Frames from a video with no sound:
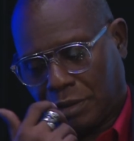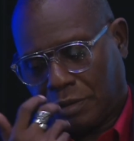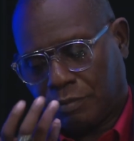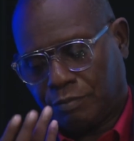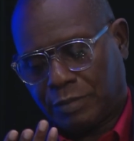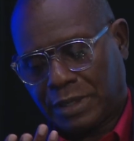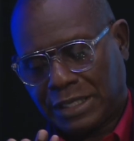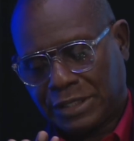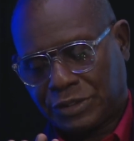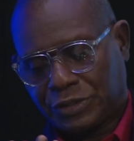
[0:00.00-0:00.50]

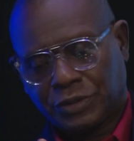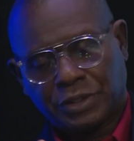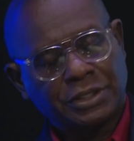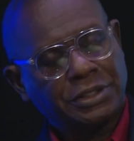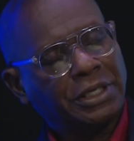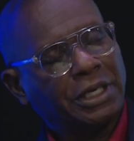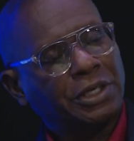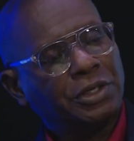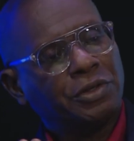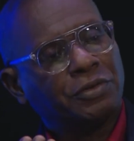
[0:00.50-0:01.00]
My
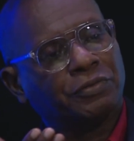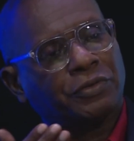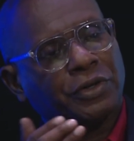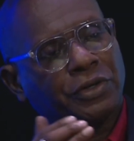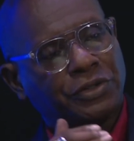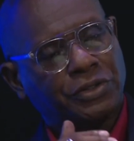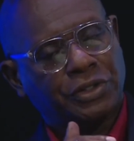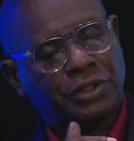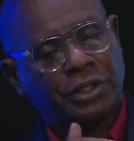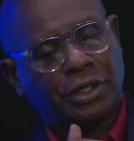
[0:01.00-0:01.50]
students at
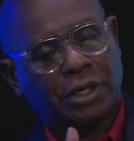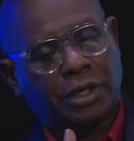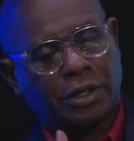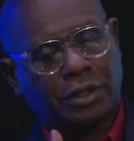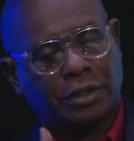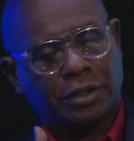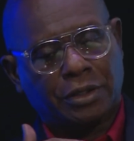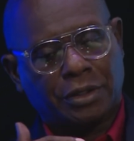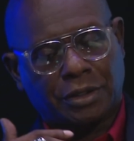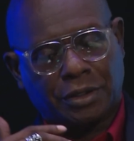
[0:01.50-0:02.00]
university
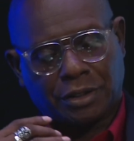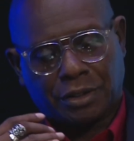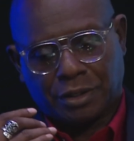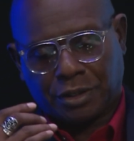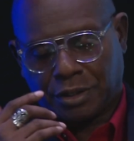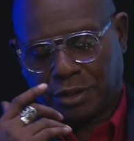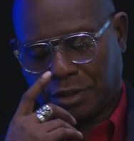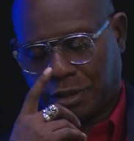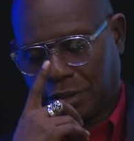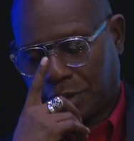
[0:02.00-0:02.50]
are
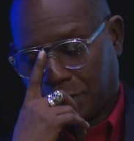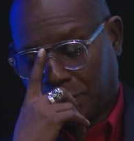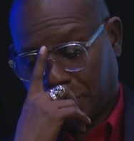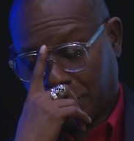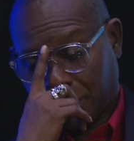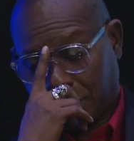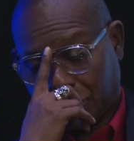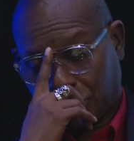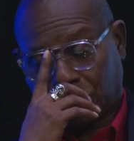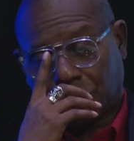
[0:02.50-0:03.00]

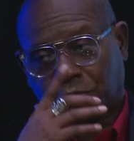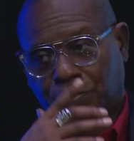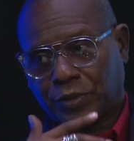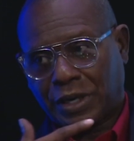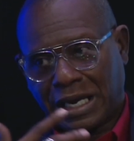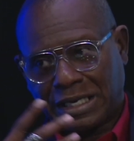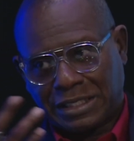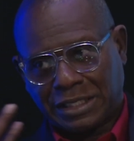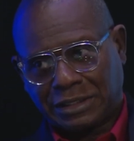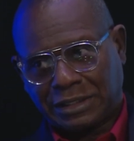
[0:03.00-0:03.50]

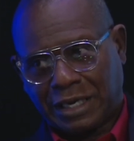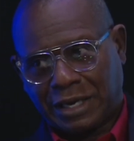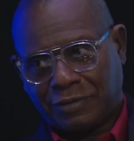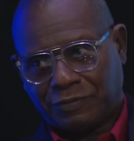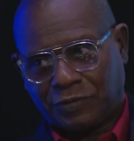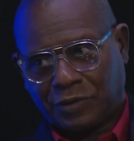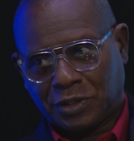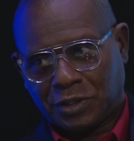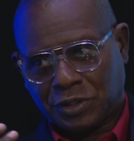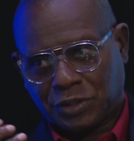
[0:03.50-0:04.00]
surprised that I
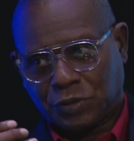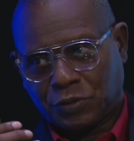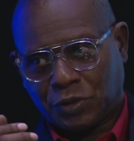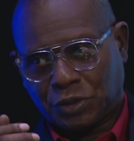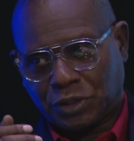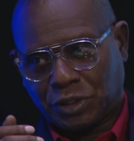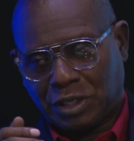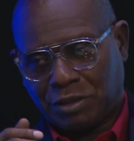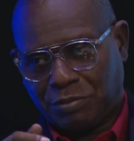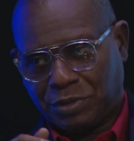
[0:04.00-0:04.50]
follow
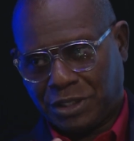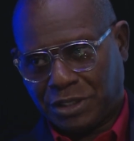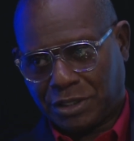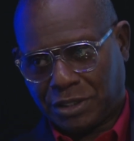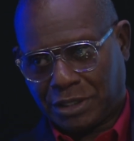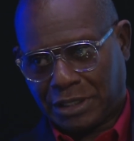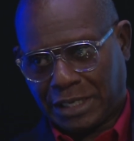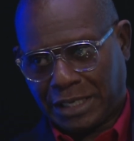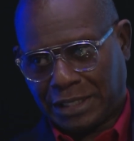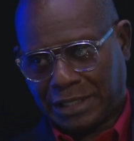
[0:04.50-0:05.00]
social media
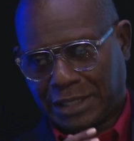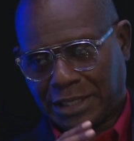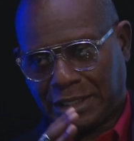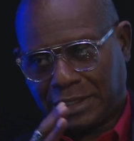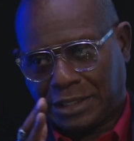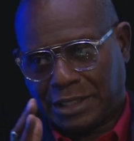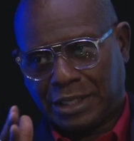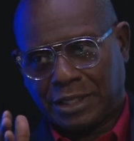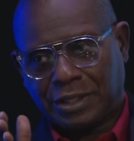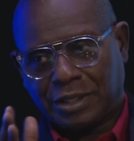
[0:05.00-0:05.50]
and I can
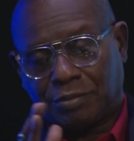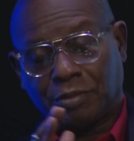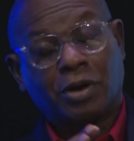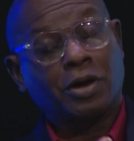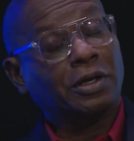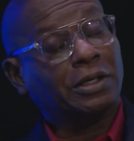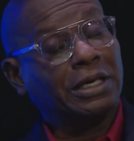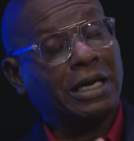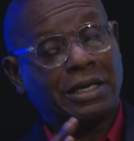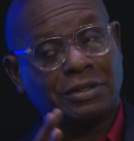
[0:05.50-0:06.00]
tell them
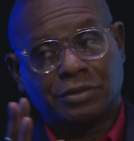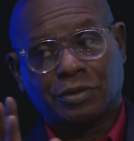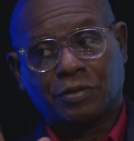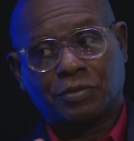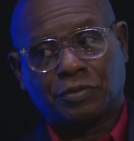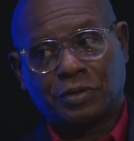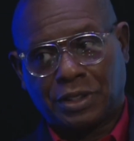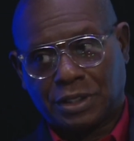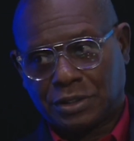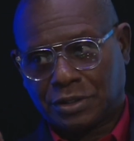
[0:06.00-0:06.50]
all kinds of
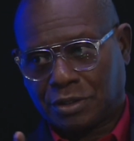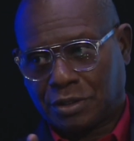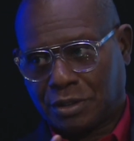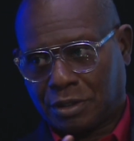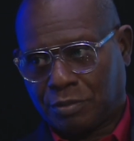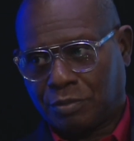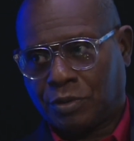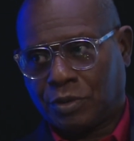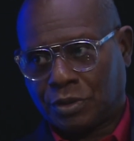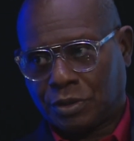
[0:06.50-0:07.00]
things
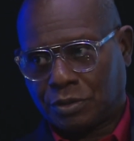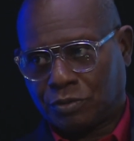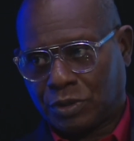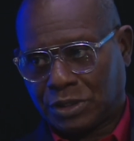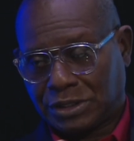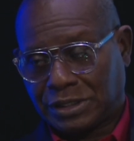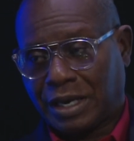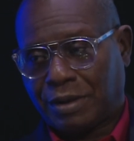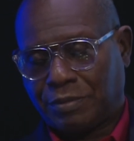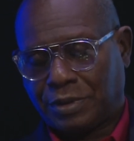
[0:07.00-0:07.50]
about
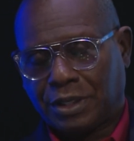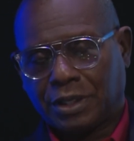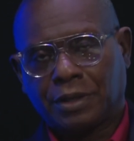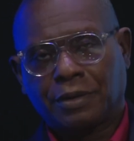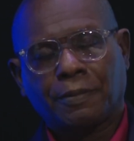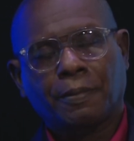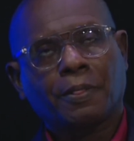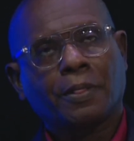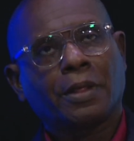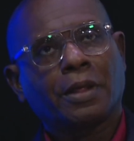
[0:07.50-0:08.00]
what's happening.
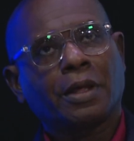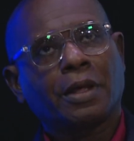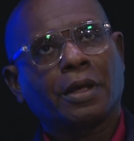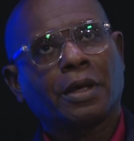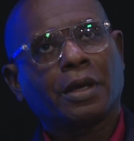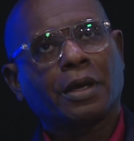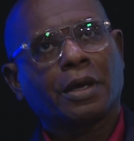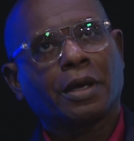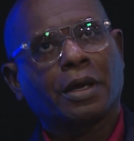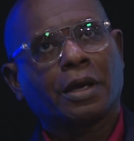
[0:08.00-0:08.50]

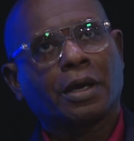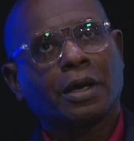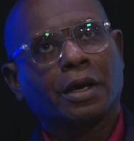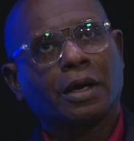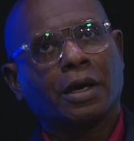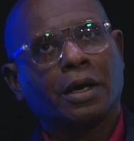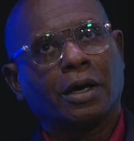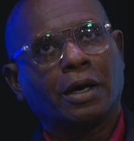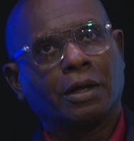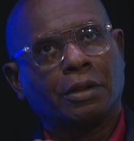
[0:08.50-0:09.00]

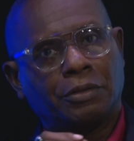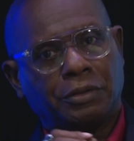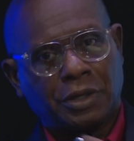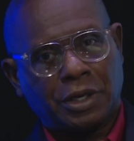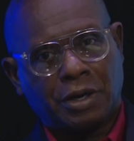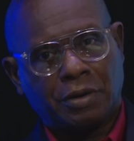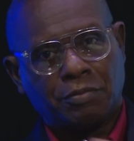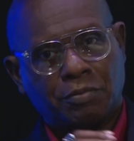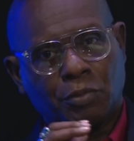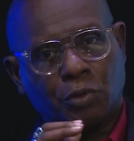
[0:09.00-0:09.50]

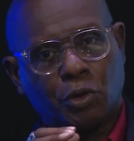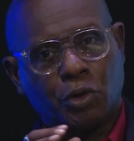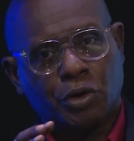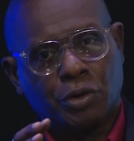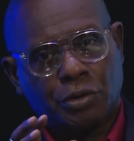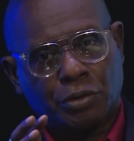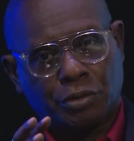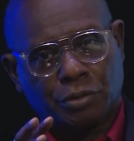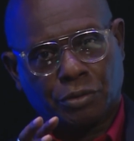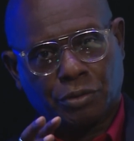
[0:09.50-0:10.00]
There are
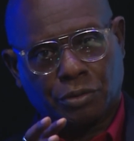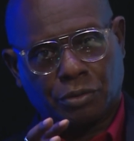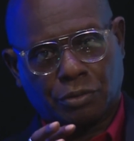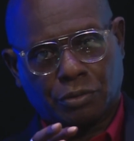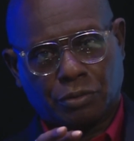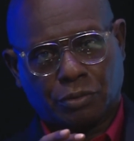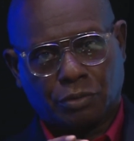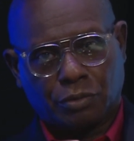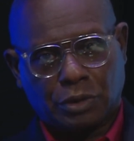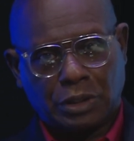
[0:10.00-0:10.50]
more
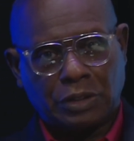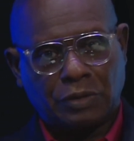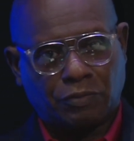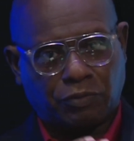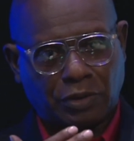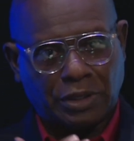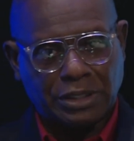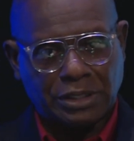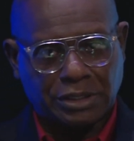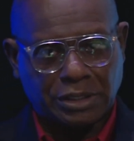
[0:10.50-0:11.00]

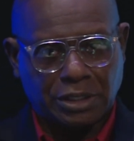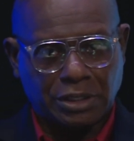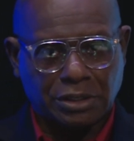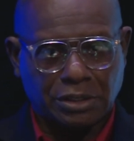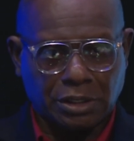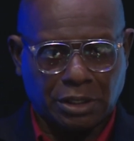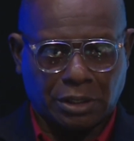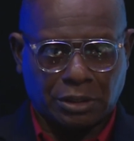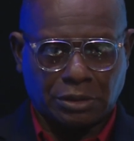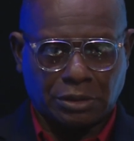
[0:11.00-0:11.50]
influencers